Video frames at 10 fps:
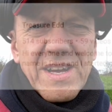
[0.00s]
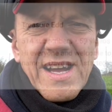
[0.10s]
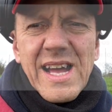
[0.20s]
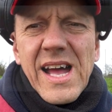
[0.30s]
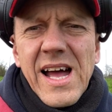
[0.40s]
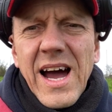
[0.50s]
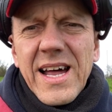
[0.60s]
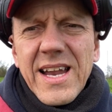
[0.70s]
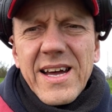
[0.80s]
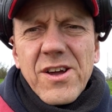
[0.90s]
for you.
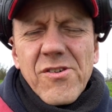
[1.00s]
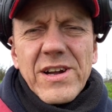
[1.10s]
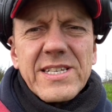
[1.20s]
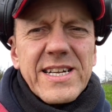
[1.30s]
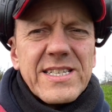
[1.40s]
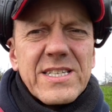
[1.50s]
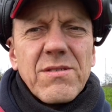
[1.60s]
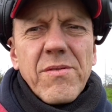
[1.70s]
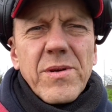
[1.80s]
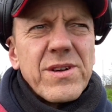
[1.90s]
And congratulations to
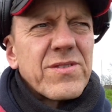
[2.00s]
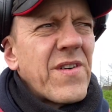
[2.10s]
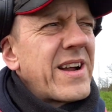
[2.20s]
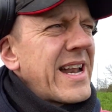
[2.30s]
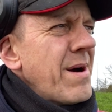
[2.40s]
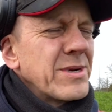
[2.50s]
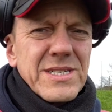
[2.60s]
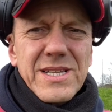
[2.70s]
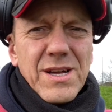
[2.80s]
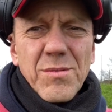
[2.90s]
everybody who's finding
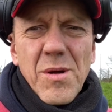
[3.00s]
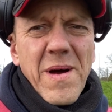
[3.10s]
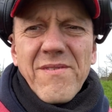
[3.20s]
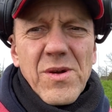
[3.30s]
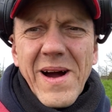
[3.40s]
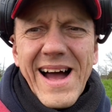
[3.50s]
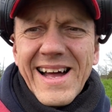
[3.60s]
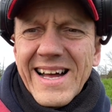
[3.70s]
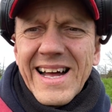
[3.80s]
amateurs. They're coming up everywhere.